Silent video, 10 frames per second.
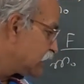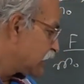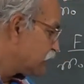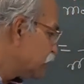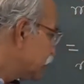
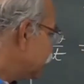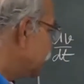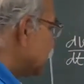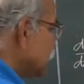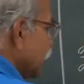that will be
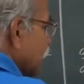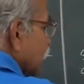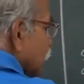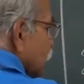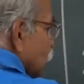v square.
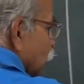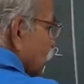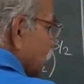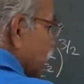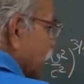So, what
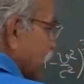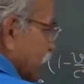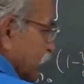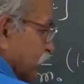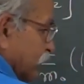is v?
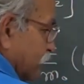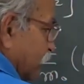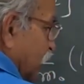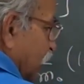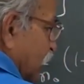
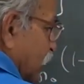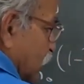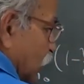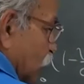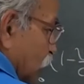V is
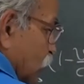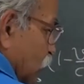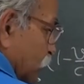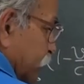equal to